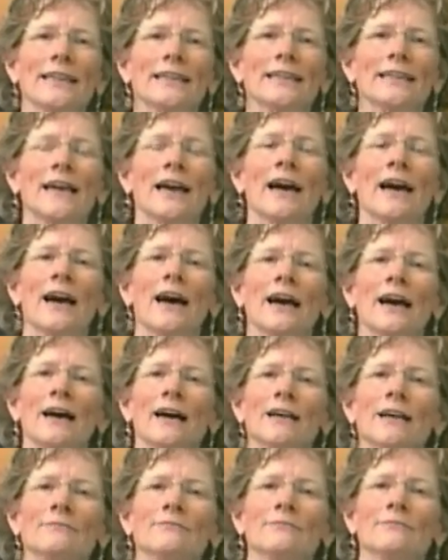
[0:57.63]

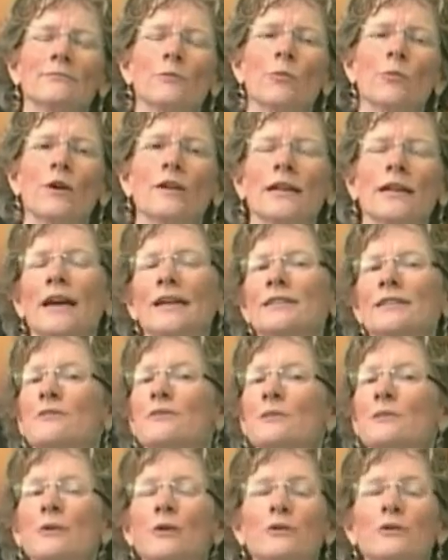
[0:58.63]
and what kind of
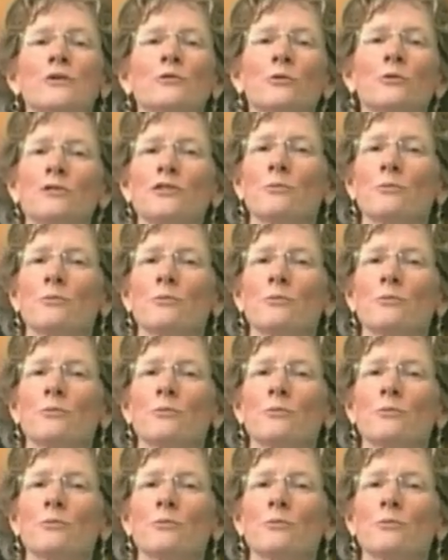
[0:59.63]
spiritual